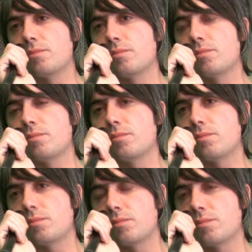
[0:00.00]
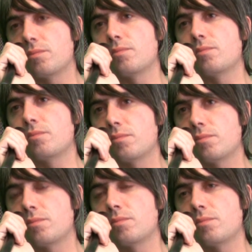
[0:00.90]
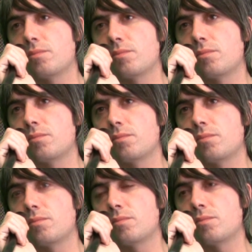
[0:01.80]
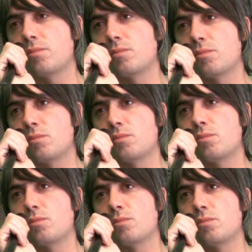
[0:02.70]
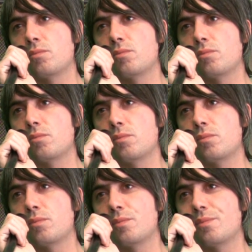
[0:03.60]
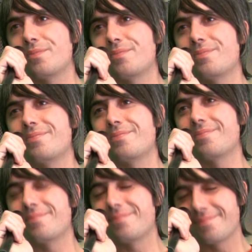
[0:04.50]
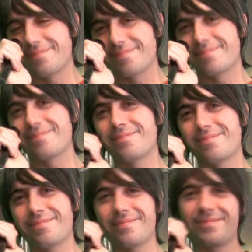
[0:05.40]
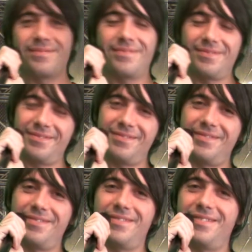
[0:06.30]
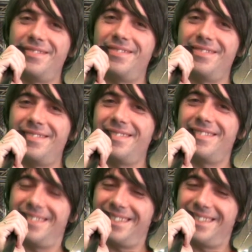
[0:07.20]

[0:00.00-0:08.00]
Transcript: No words are spoken by the person on screen.